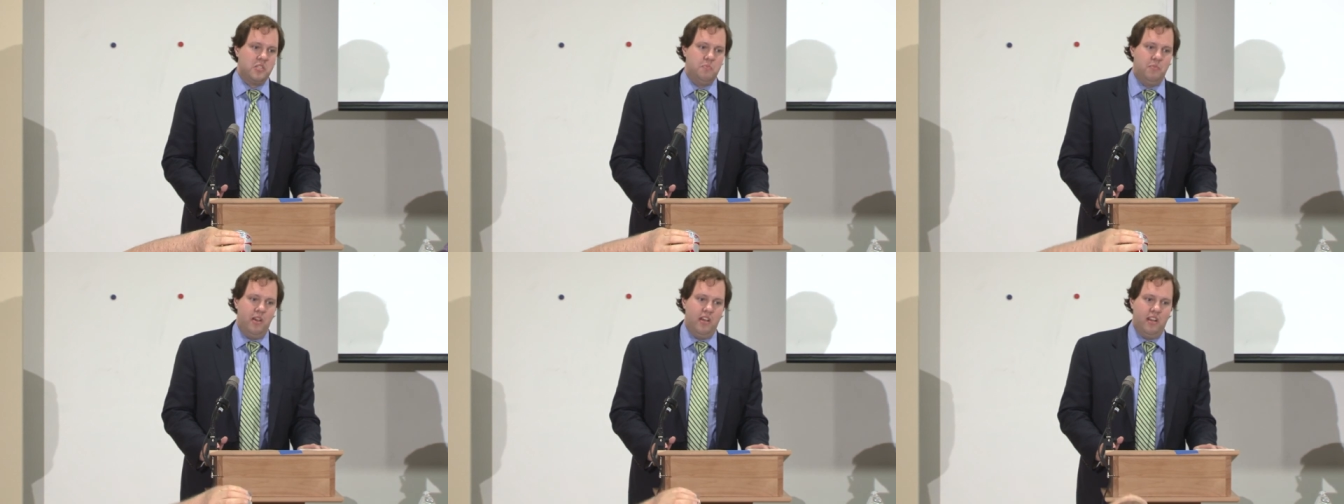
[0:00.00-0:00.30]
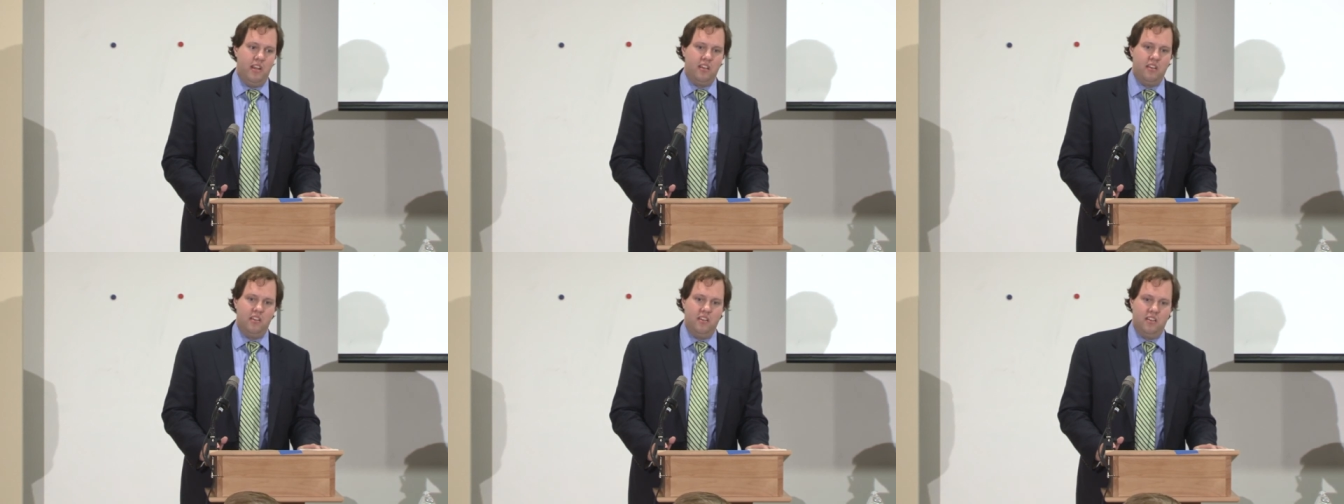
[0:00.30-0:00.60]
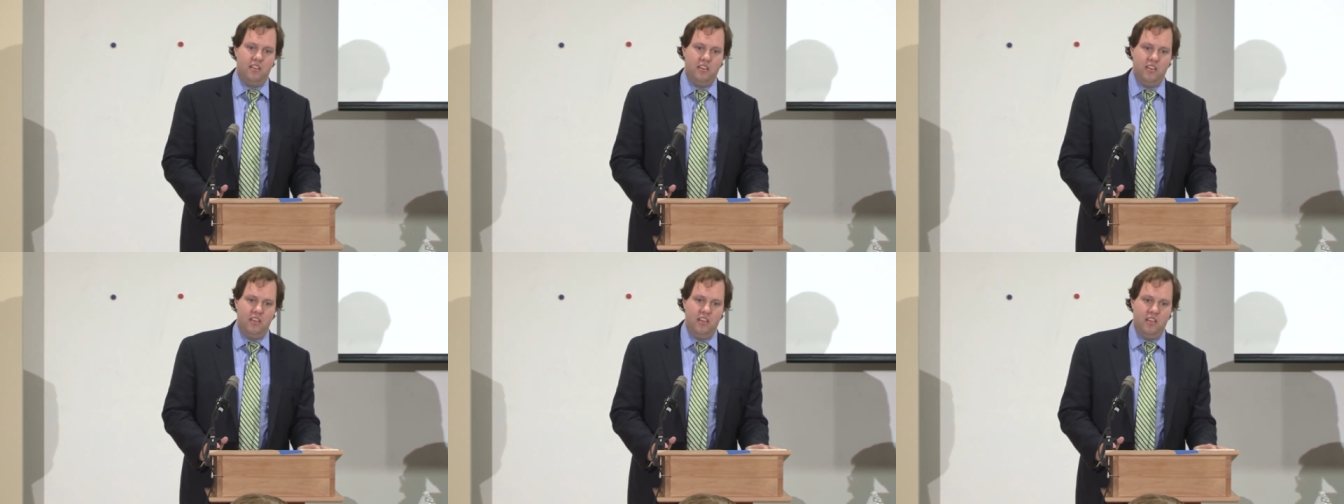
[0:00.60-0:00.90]
panic
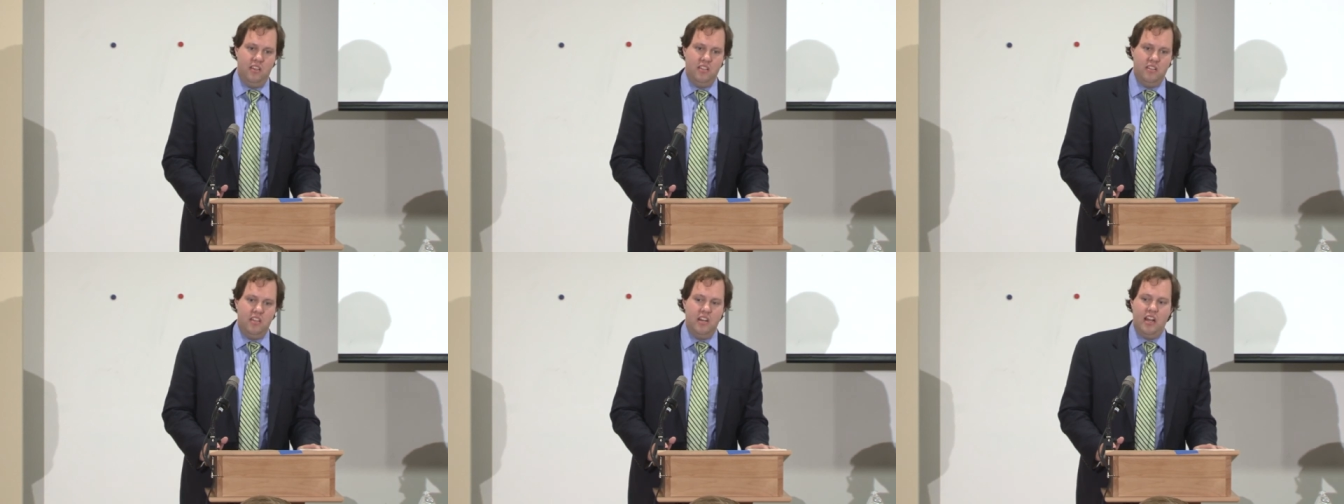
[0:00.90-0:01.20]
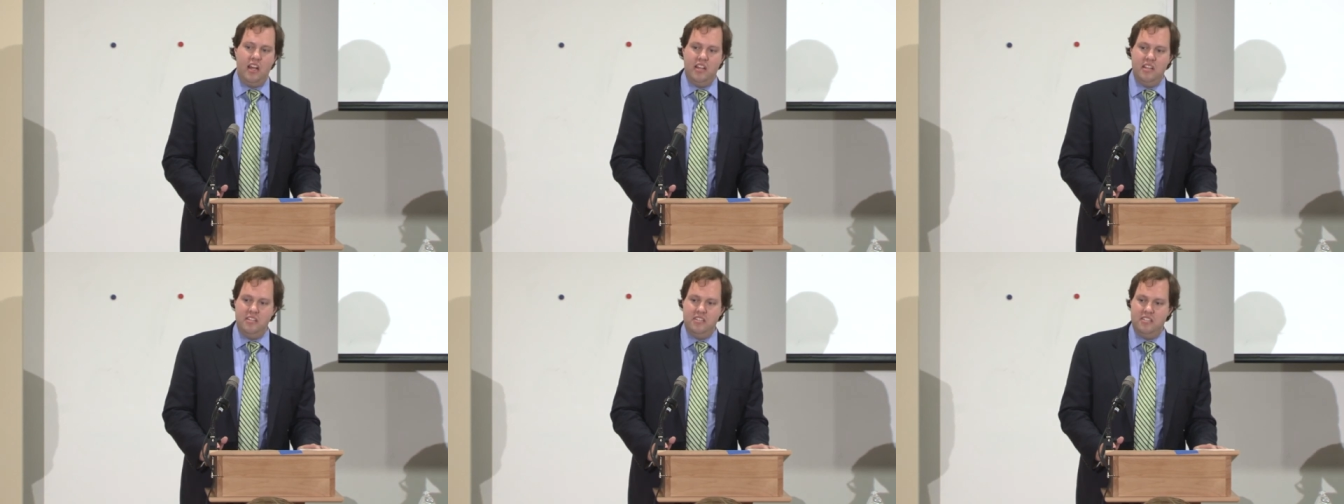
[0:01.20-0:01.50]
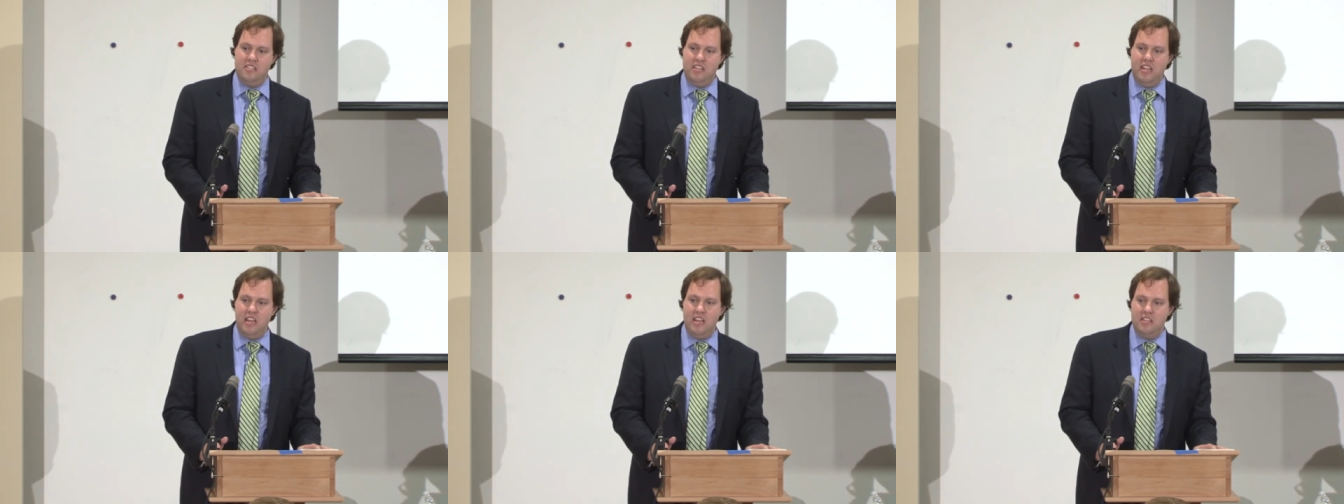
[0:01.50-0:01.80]
in the United
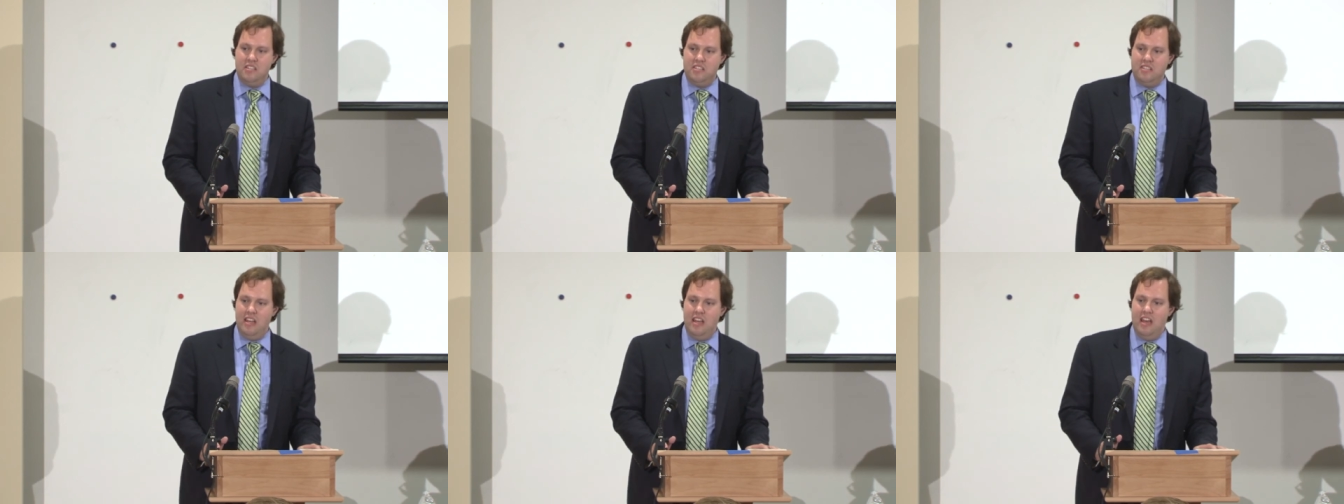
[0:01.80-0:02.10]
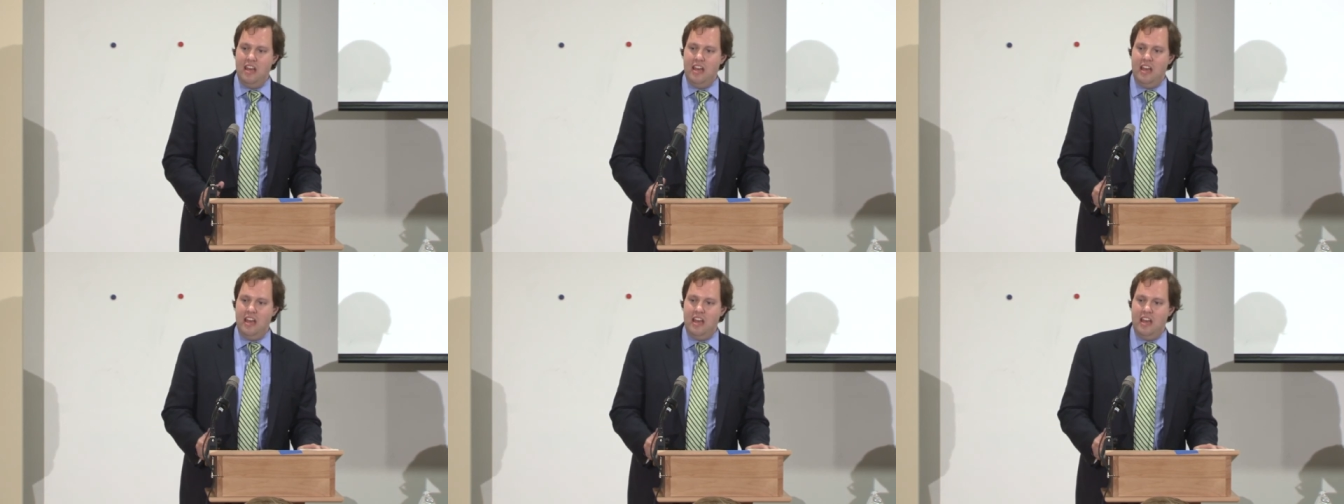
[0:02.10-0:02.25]
States